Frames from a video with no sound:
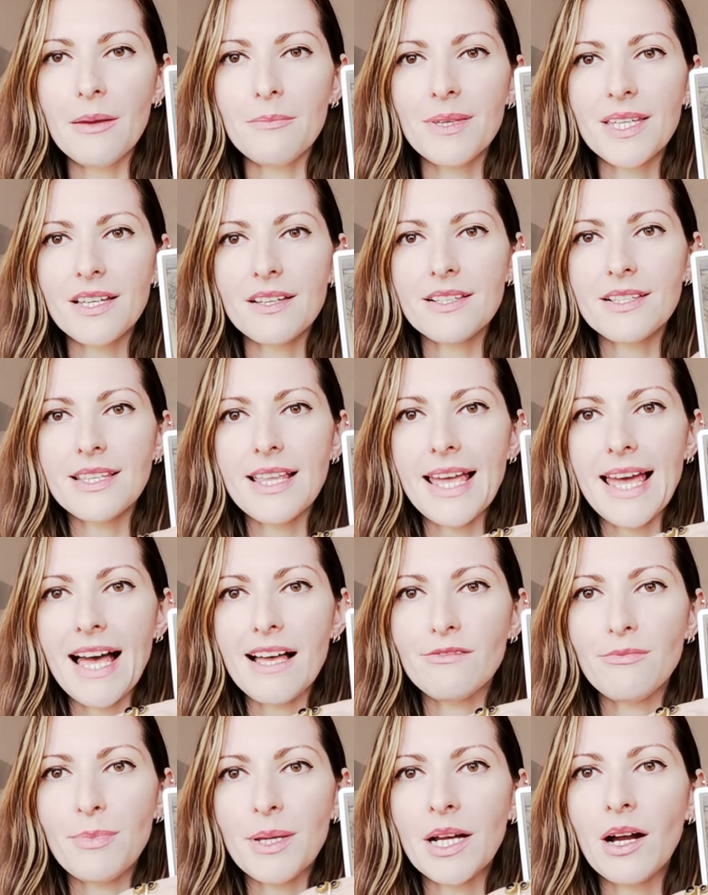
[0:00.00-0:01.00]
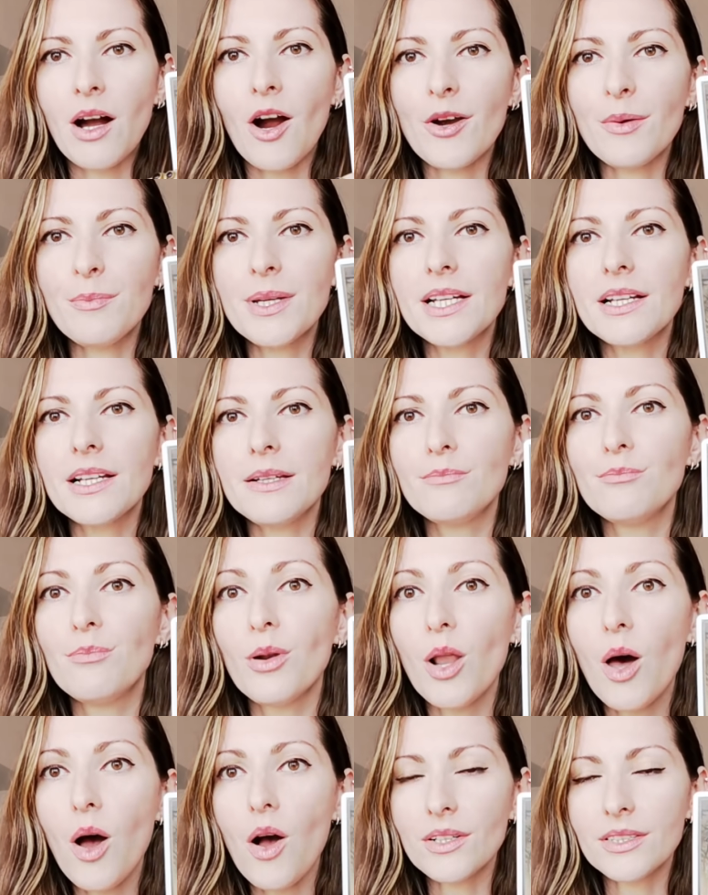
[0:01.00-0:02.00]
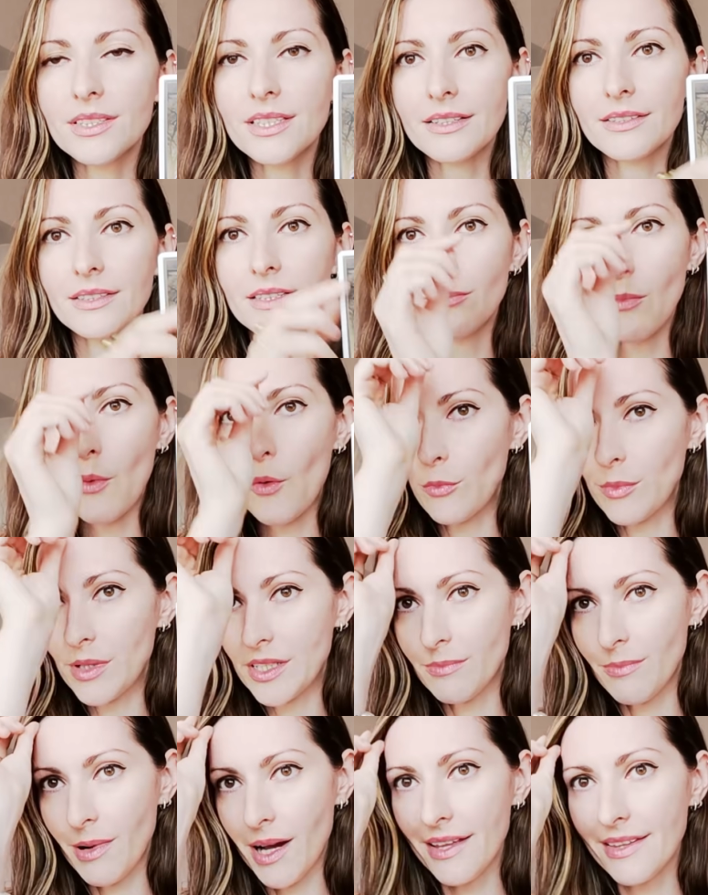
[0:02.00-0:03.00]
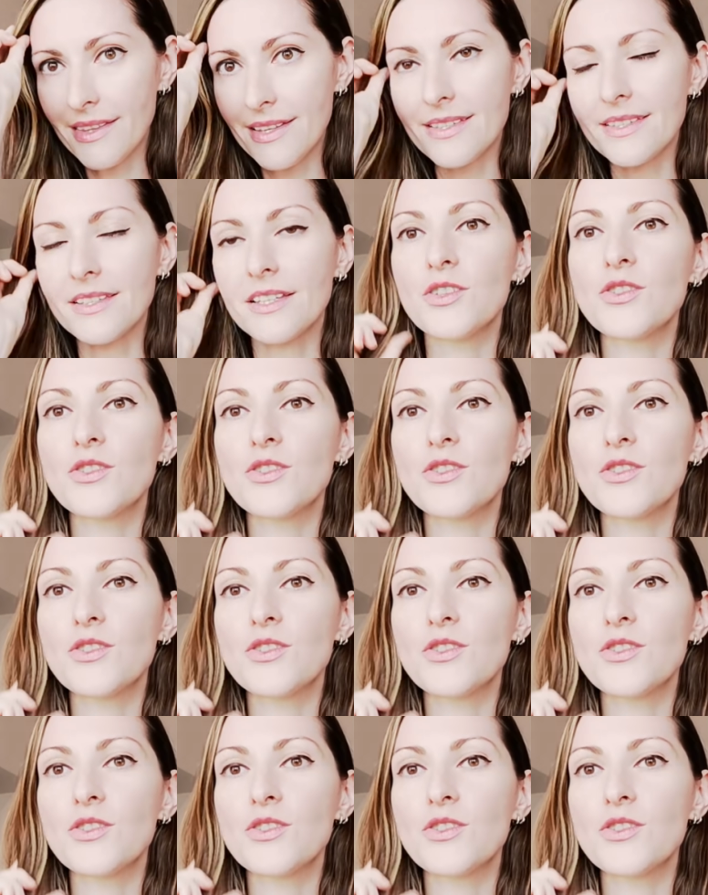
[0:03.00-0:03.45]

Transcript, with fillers: because they have been karmically blocked at the moment by this